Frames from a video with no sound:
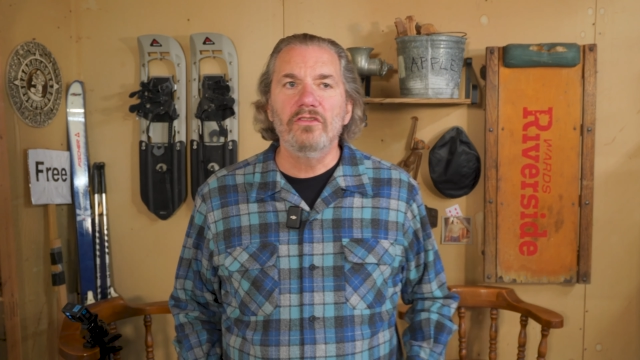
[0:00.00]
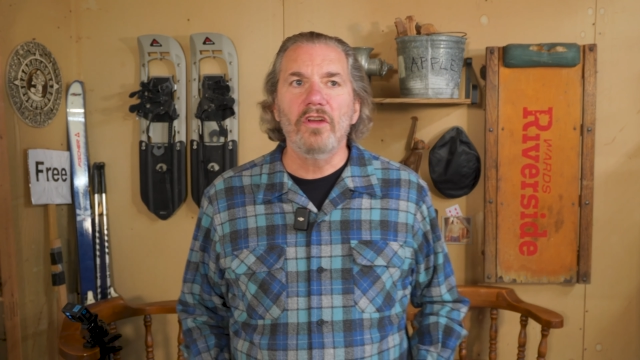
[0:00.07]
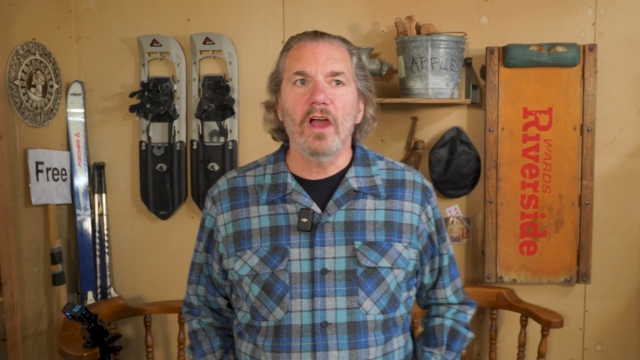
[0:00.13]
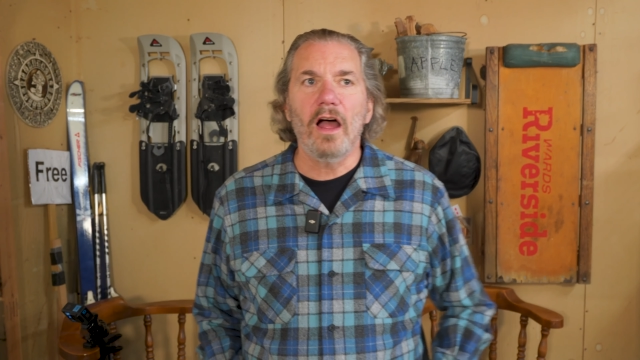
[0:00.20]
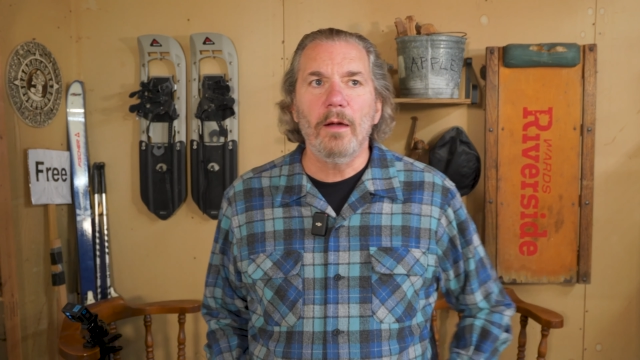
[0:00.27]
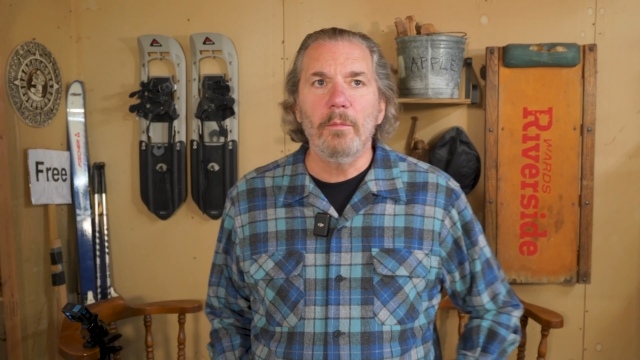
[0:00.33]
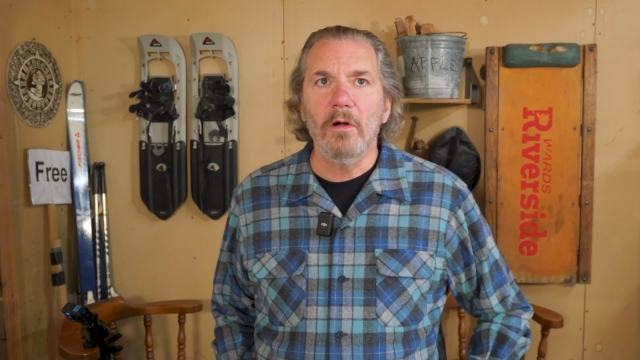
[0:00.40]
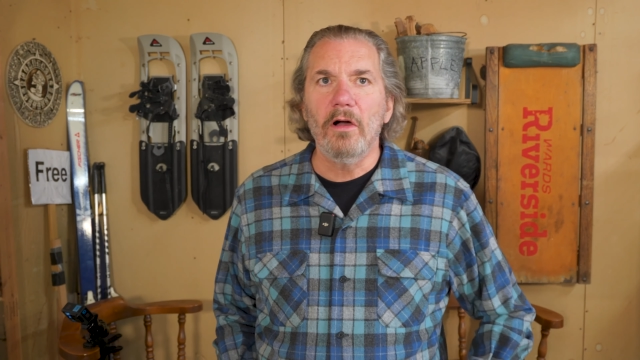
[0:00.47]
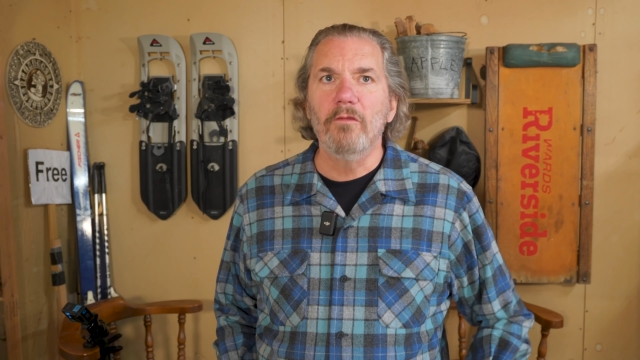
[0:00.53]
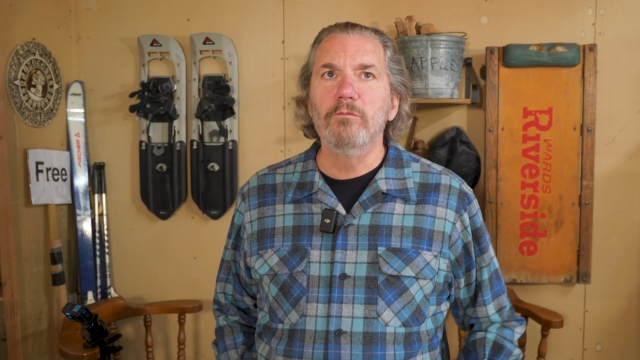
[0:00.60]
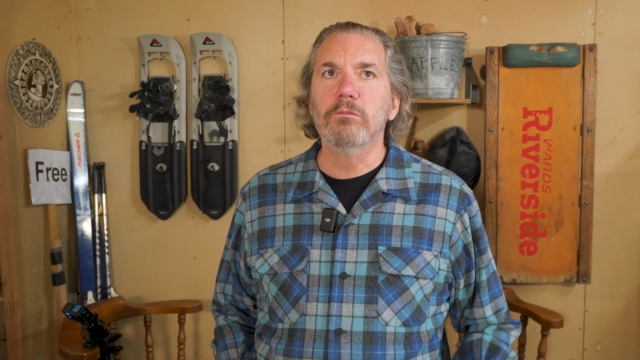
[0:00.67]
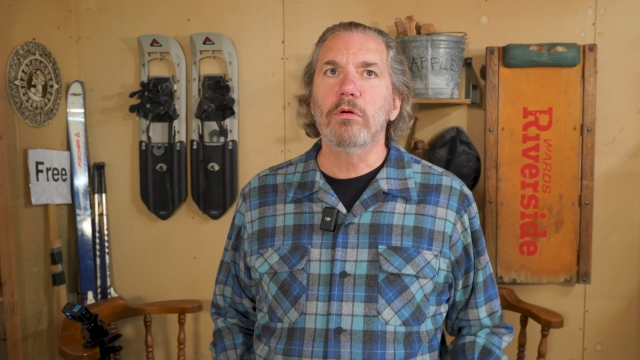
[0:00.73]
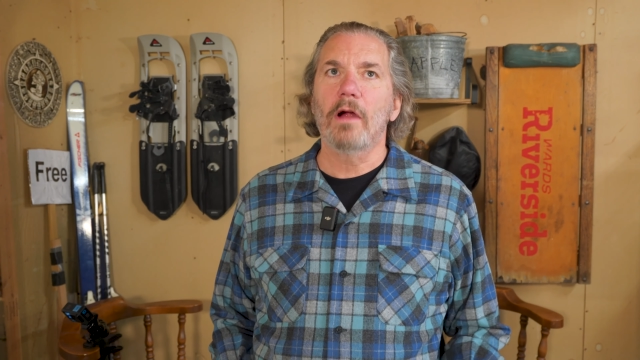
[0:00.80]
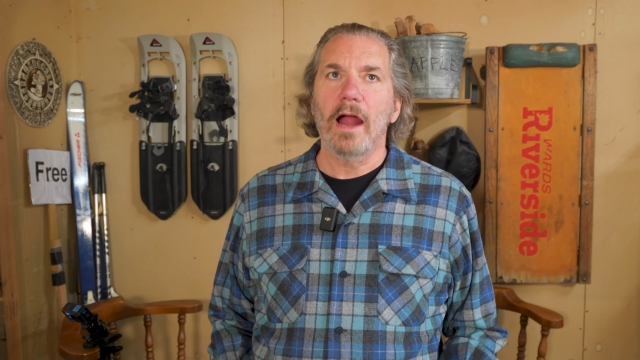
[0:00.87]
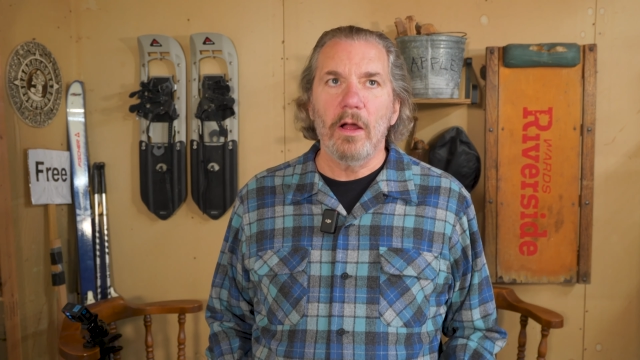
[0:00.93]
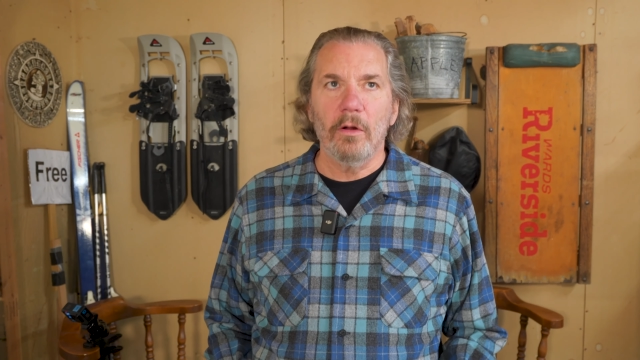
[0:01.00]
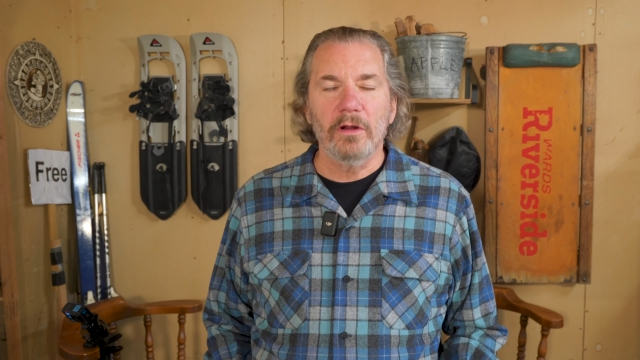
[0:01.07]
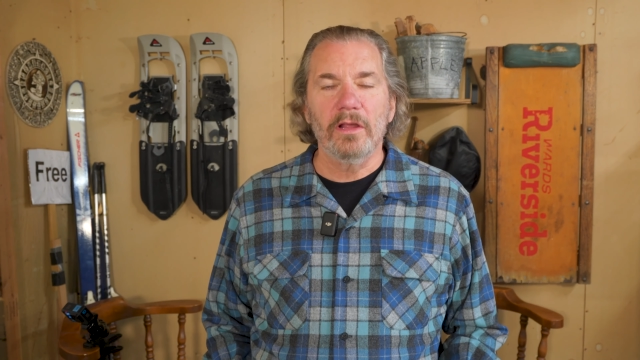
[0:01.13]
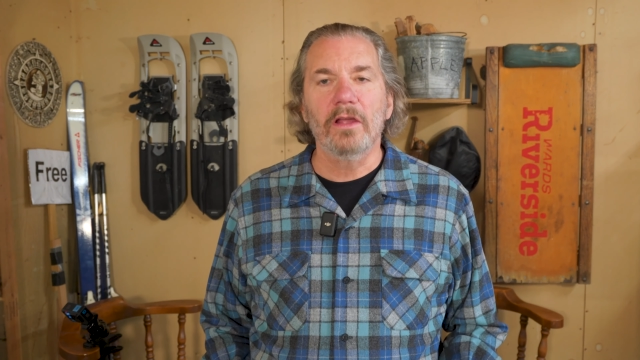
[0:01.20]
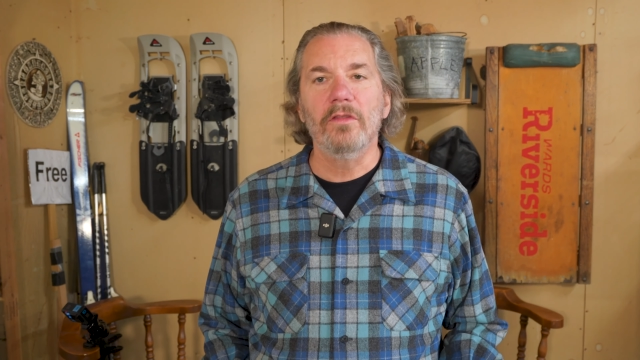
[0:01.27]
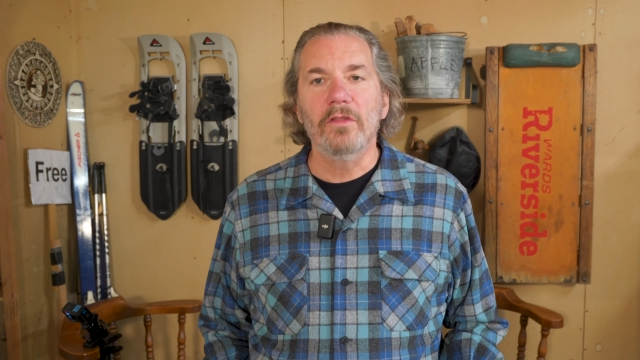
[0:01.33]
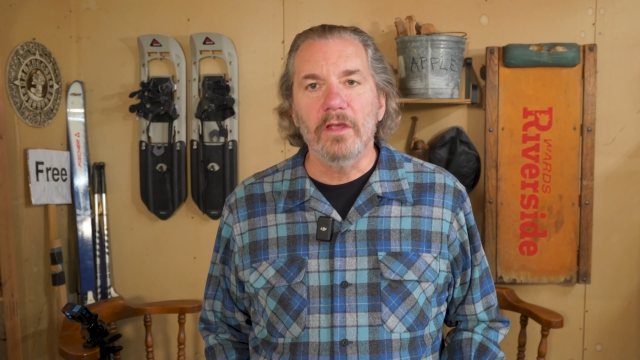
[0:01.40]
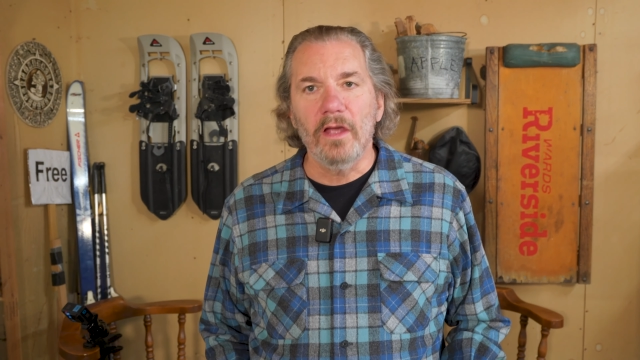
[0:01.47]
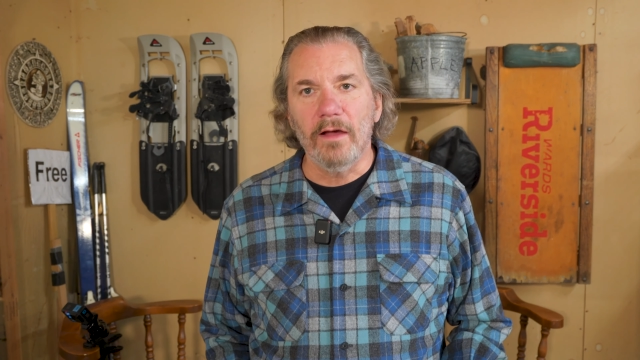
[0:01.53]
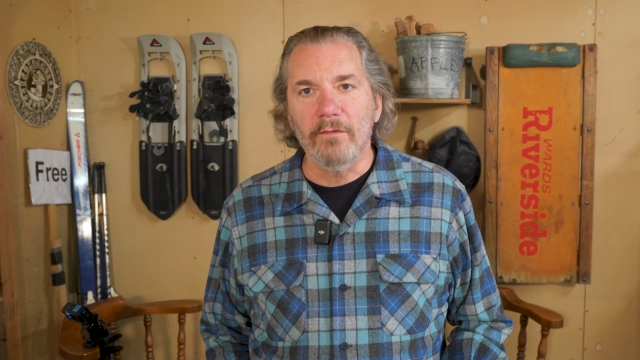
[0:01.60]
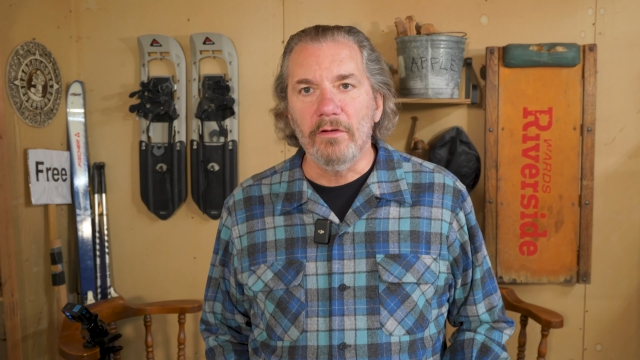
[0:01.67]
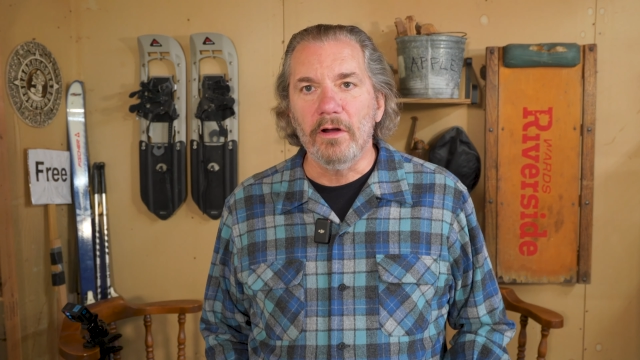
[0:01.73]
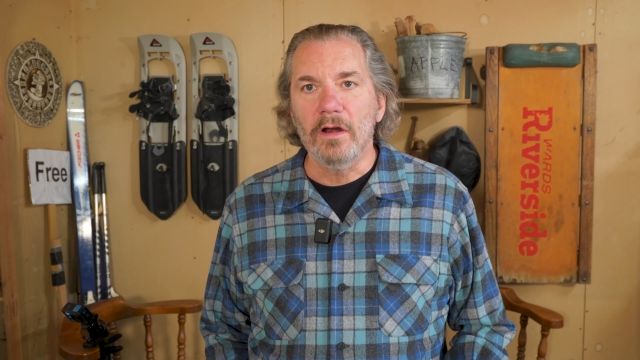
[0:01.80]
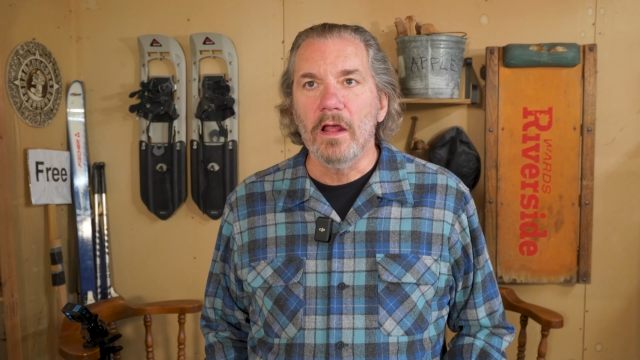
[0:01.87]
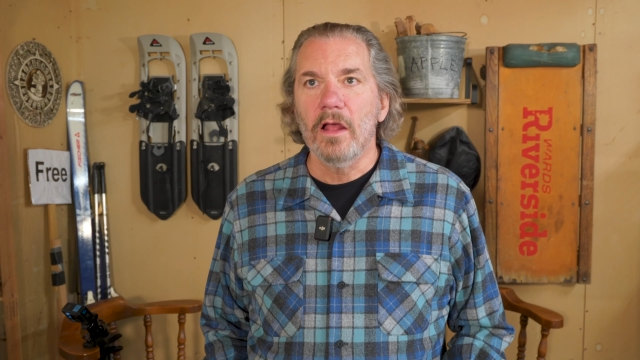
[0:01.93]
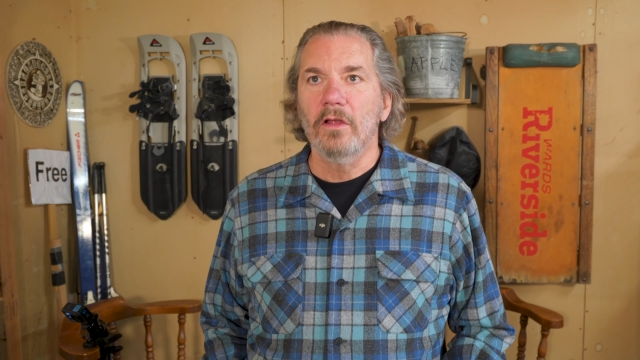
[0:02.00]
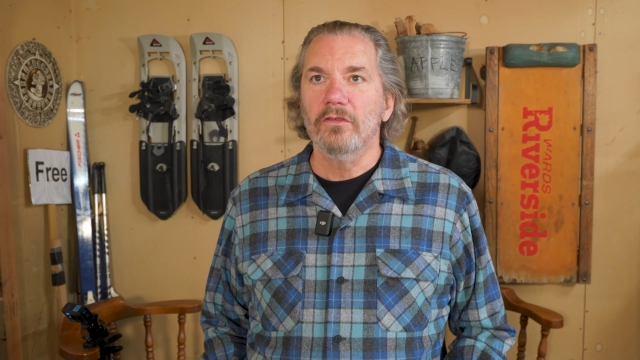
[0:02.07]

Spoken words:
job of browning in the oven.